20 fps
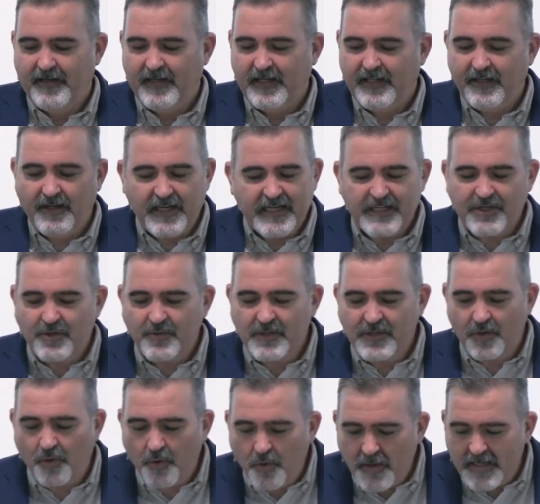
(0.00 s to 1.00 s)
And the issue is
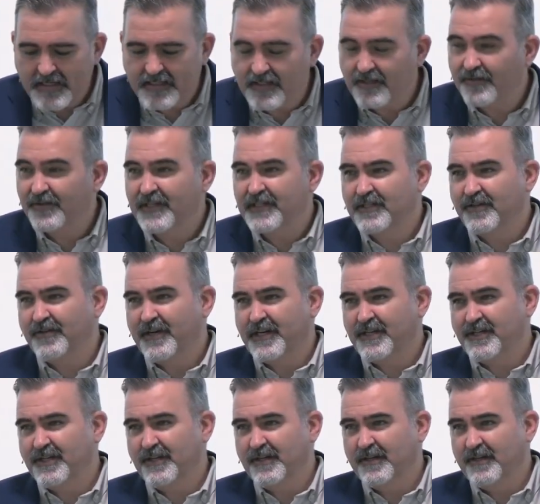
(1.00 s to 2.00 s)
always the
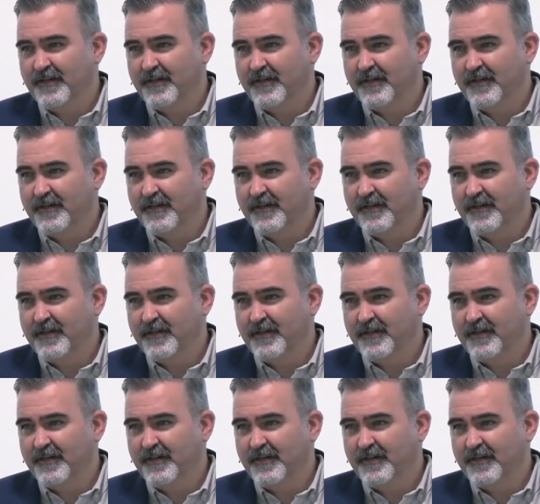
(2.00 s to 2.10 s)
resurrection.